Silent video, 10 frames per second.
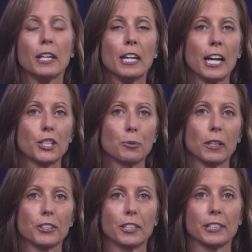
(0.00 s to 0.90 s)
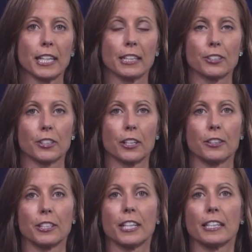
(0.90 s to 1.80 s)
as well as the data
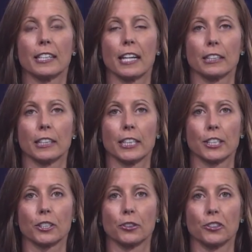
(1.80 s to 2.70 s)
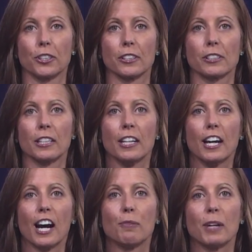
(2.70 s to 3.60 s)
and analytics solutions.
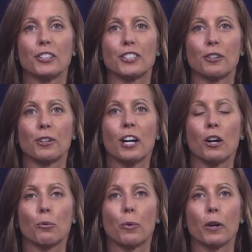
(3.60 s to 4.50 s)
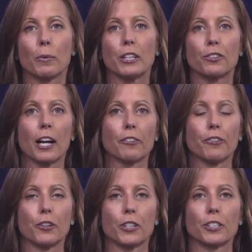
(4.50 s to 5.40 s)
And so what we try to
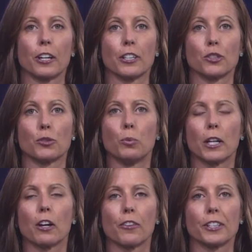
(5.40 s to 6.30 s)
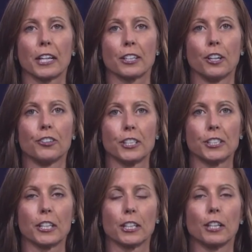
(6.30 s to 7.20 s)
focus on is what are the technologies
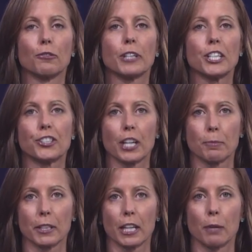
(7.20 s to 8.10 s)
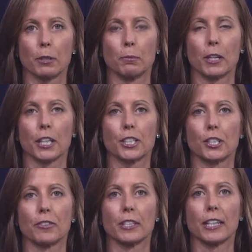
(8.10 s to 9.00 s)
that are going to reshape the capital markets
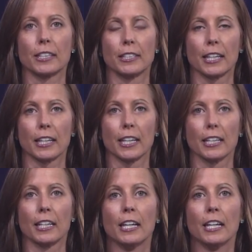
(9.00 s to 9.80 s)
over the next decade?